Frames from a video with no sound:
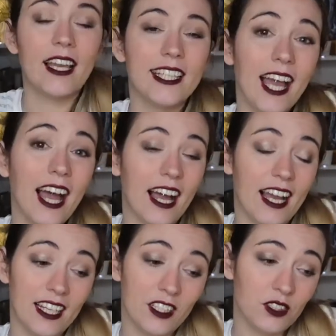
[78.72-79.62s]
Yeah,
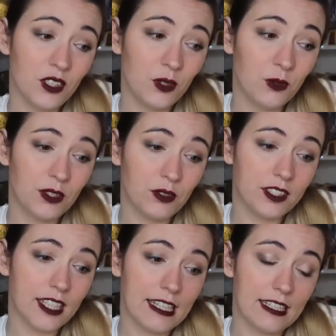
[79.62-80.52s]
I don't know what to
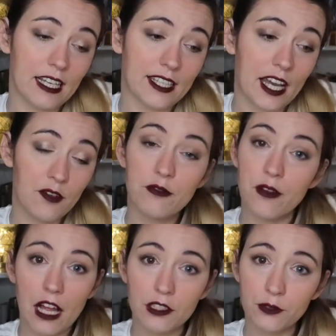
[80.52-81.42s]
say. Like, I
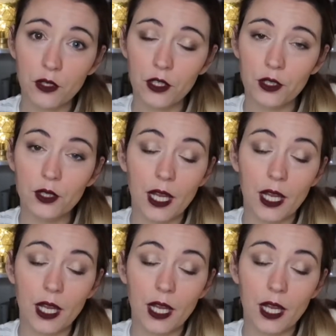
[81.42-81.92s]
felt for her.